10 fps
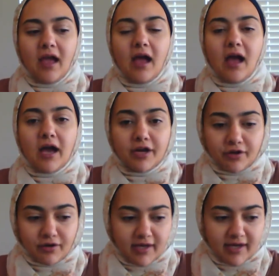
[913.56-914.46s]

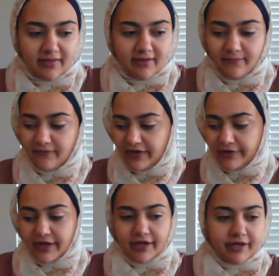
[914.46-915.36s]
underline them. Very
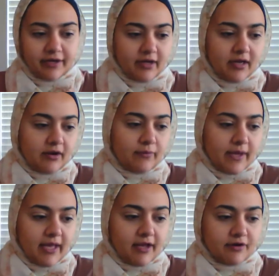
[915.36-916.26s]
good. We
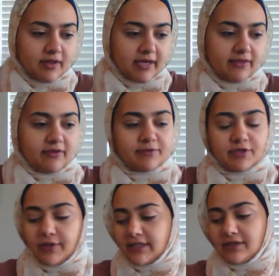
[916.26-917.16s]
underline them. So
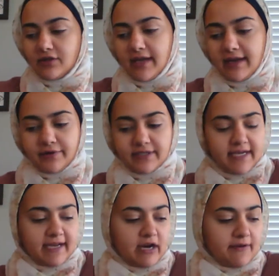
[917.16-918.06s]
let's look at our
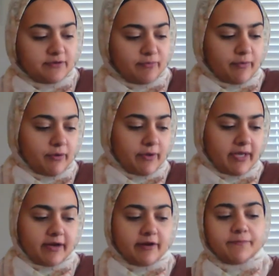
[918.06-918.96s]
diagraphs we wrote
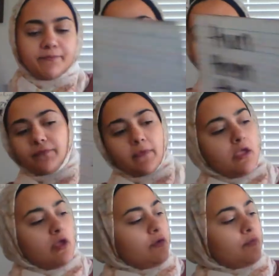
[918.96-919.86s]
here.
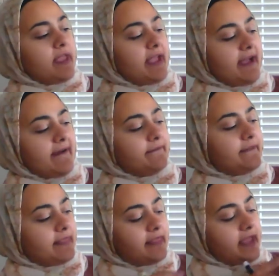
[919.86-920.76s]
We have
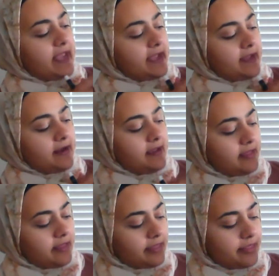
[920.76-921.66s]
than,
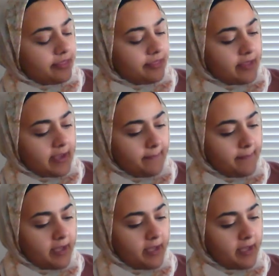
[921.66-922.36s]
them,